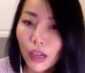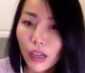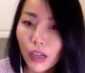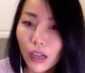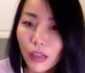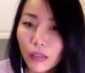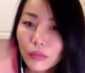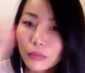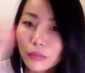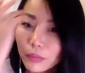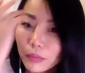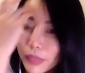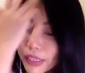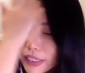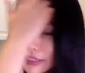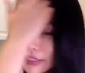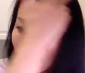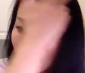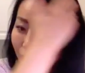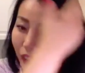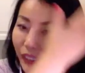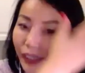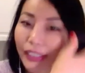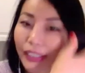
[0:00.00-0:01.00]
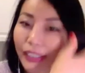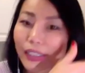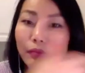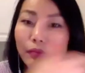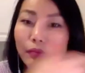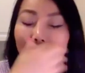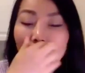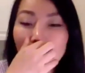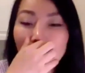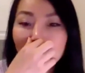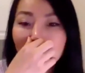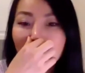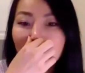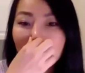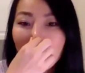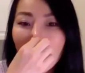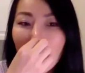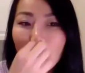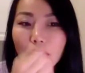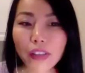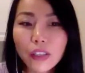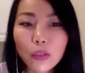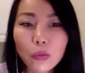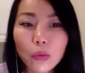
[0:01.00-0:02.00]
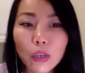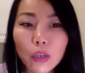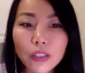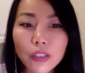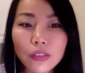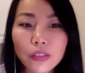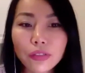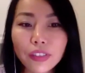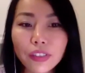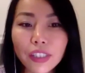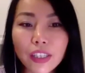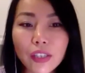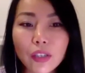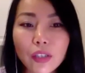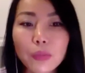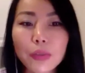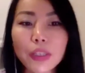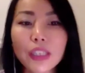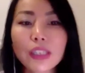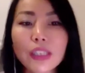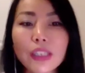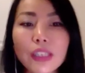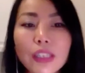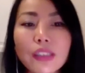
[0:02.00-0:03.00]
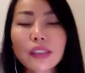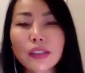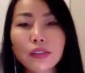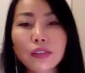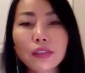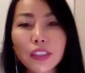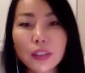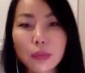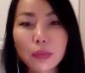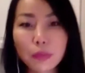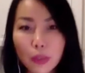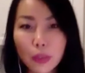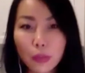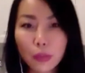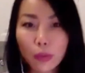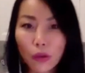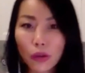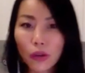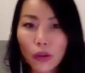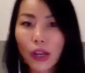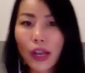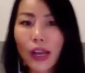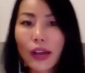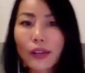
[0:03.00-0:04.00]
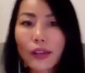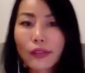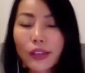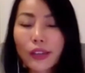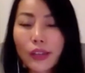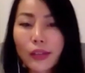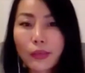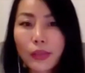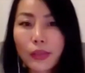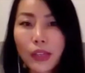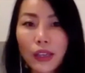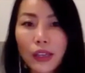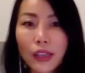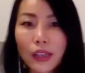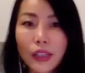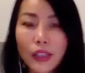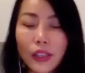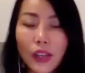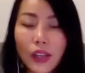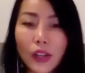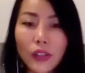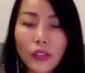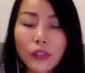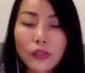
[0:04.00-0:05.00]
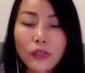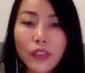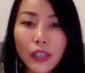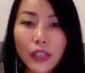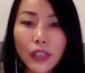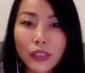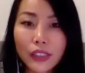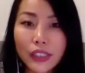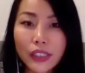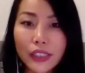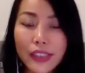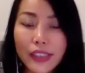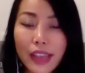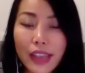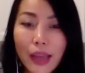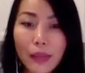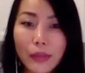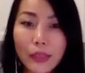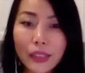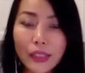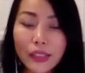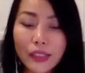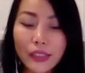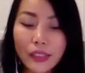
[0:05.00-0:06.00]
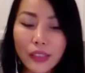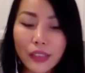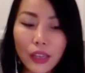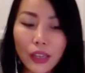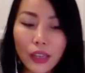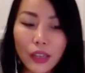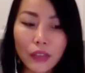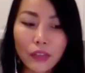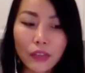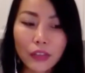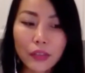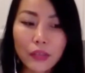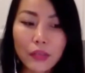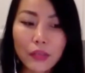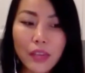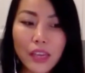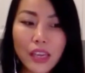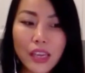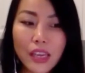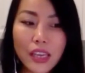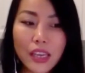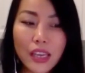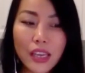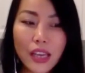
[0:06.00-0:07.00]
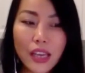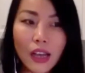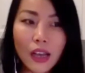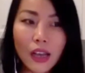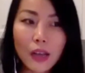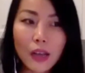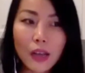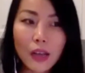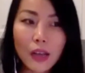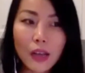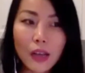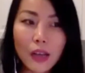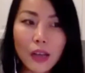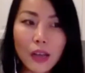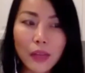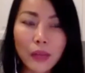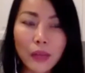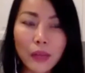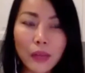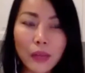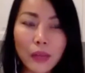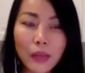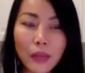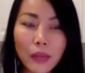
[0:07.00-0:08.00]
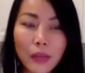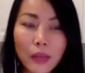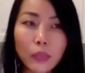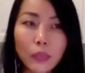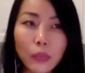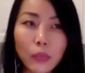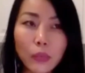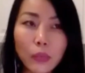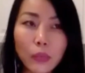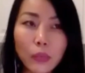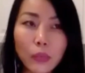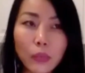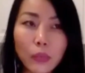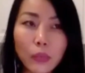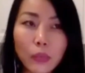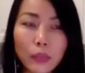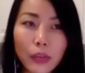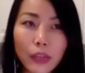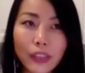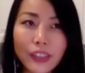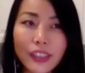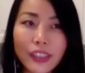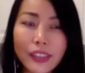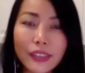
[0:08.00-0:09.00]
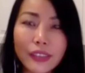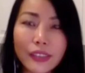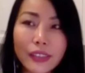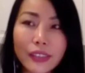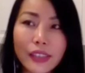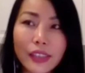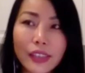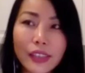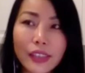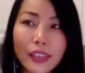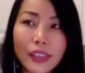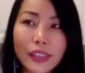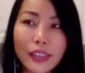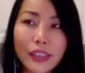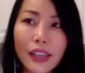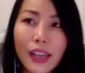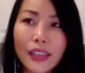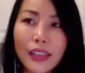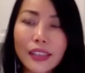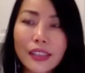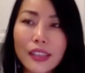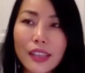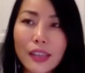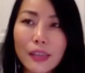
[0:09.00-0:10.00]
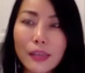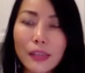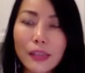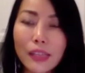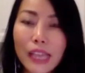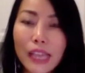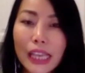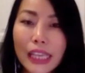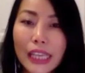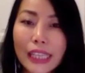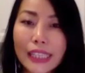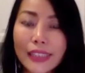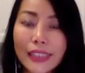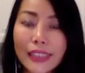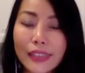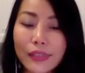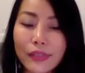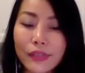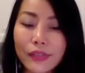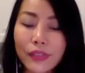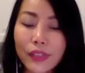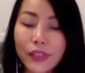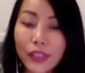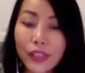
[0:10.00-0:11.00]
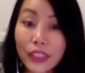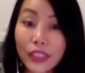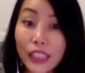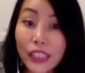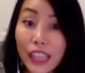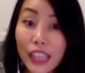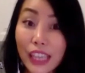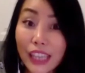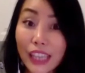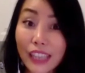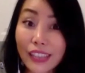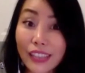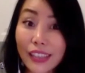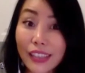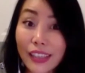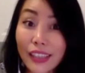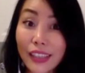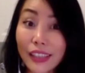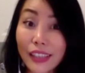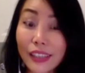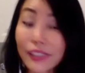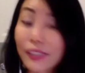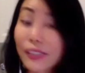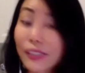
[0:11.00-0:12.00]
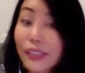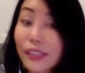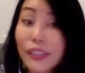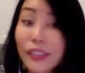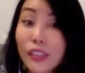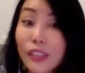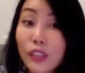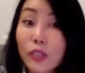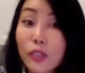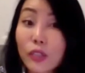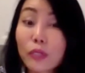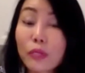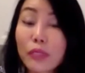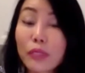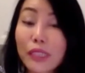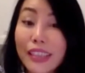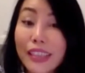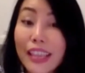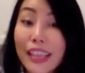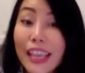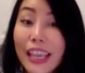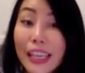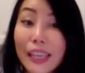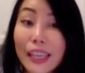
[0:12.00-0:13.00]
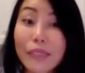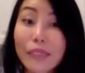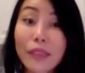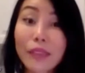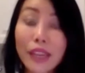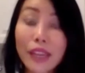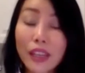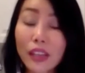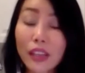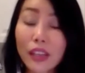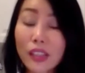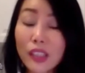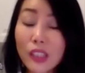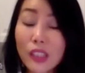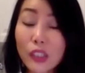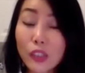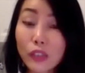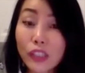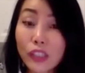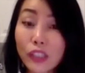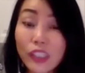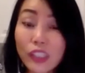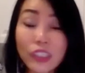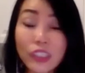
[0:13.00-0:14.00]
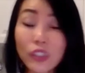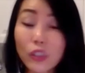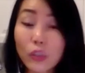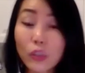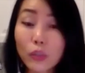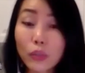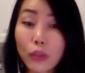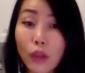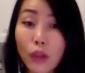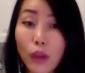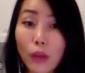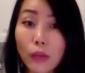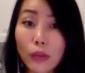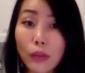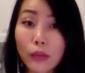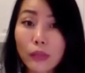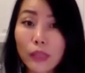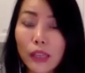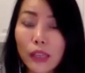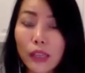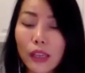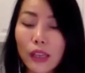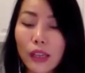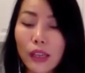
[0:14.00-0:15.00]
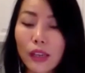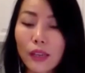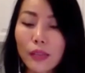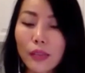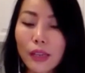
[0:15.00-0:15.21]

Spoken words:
But I don't know how that works for you, because different people have kind of various habits. For me, I'm not really a morning person. I can stay up late, very late, and then still maintain my concentration, no problem.